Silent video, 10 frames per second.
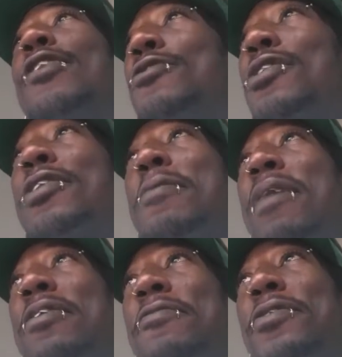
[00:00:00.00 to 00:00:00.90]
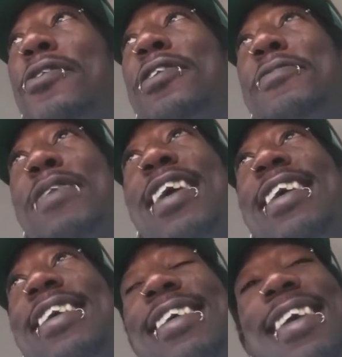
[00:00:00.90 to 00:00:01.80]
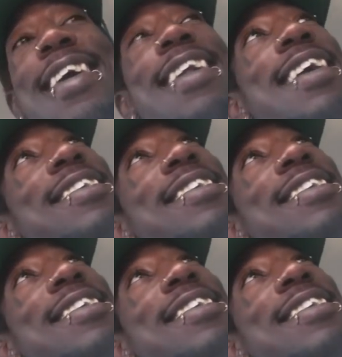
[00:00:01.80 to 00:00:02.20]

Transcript: you should come back to Florida, man. And I